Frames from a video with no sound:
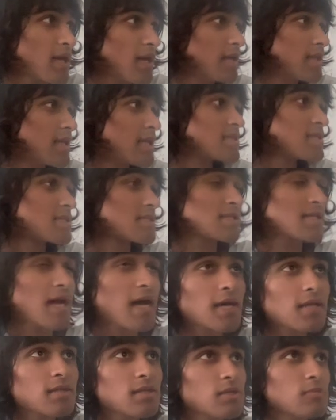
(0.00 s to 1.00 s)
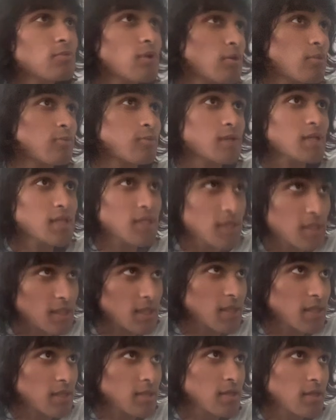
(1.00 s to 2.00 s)
And that is exactly what we
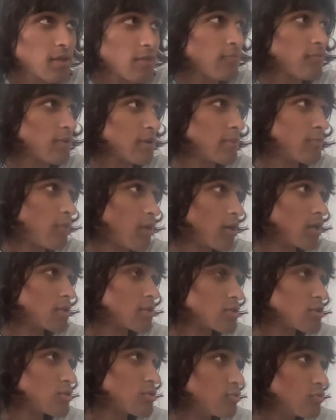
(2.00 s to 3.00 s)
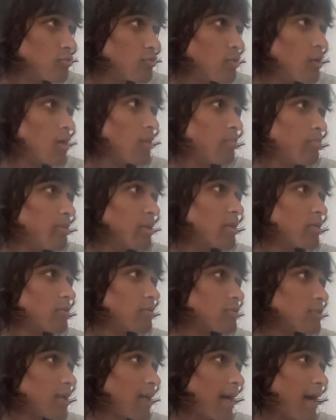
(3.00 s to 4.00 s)
need if we want to
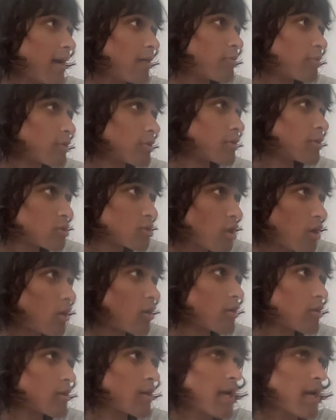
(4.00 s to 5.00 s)
build our char,